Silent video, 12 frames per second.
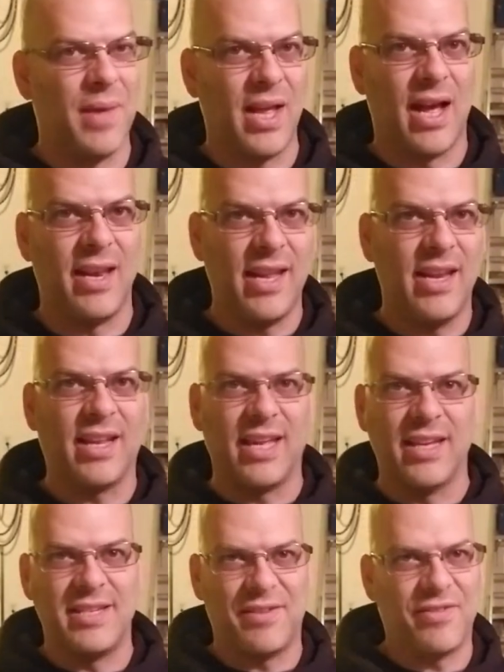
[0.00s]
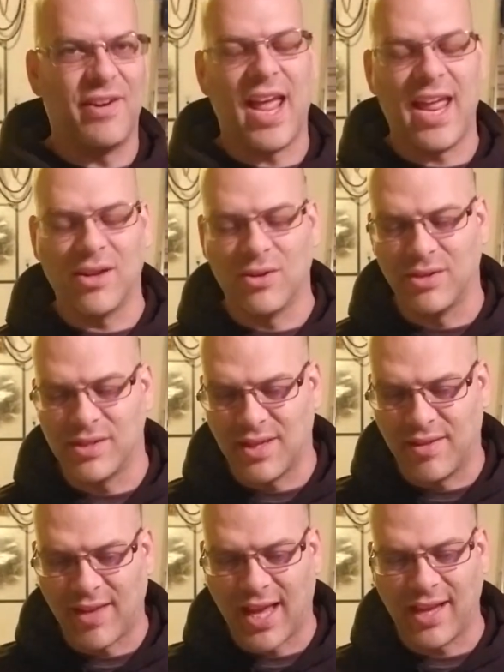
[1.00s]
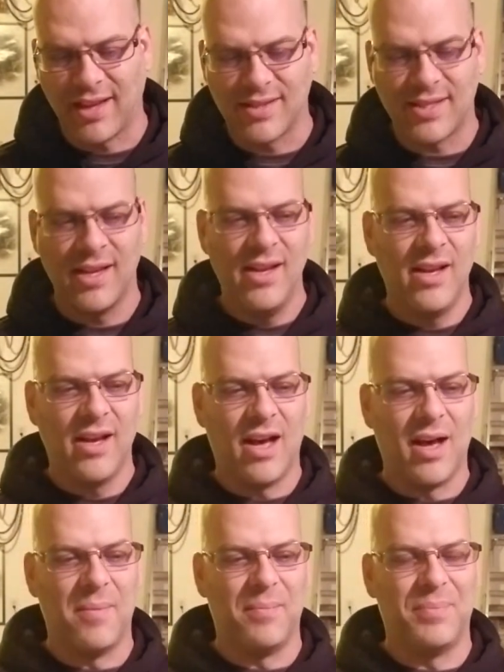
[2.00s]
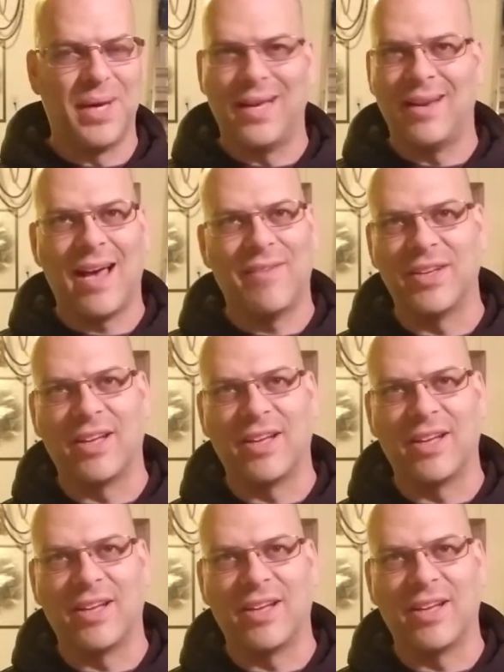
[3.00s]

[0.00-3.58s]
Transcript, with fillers: and I need to get different angles and things. Um, but haven't